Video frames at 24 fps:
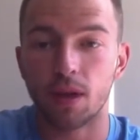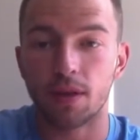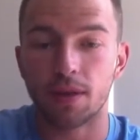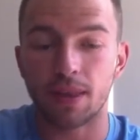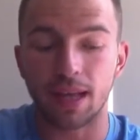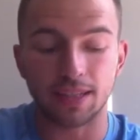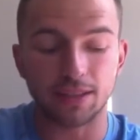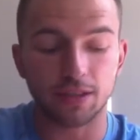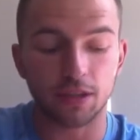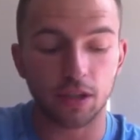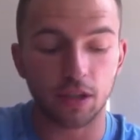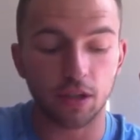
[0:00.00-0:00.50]

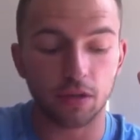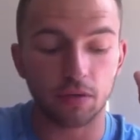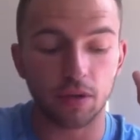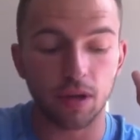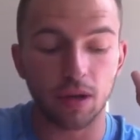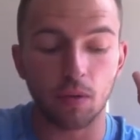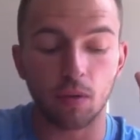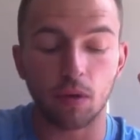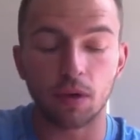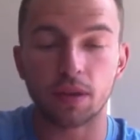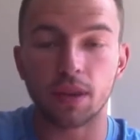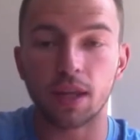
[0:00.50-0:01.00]
that's going to
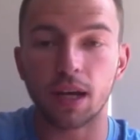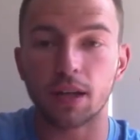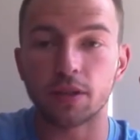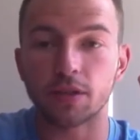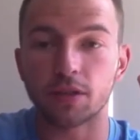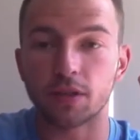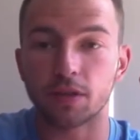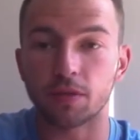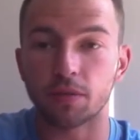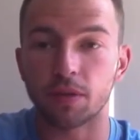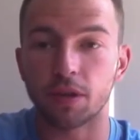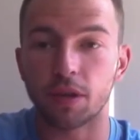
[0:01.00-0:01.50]
create
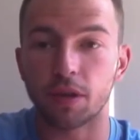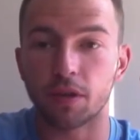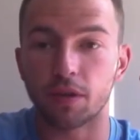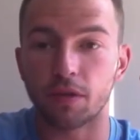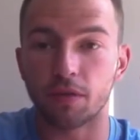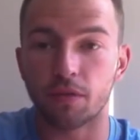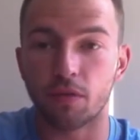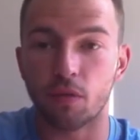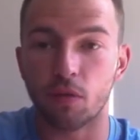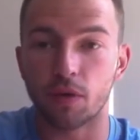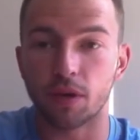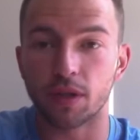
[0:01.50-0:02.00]

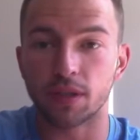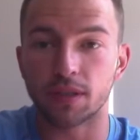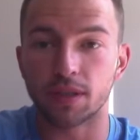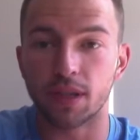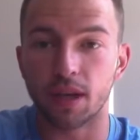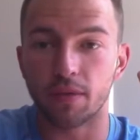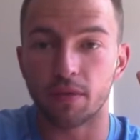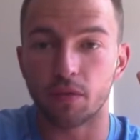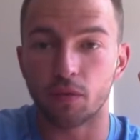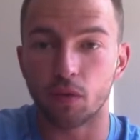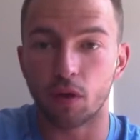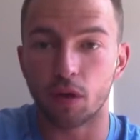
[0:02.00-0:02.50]

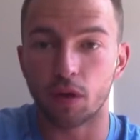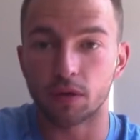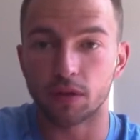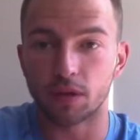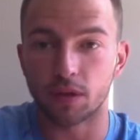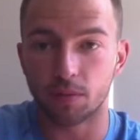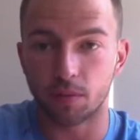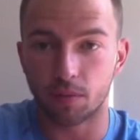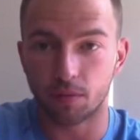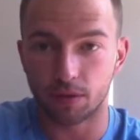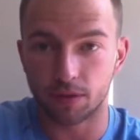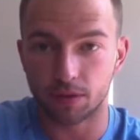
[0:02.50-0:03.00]
1,347
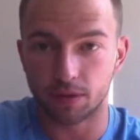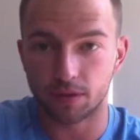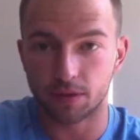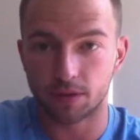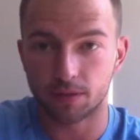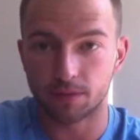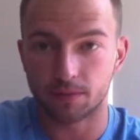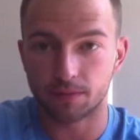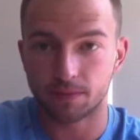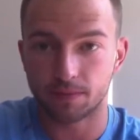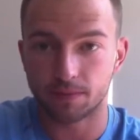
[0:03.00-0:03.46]
royalty points.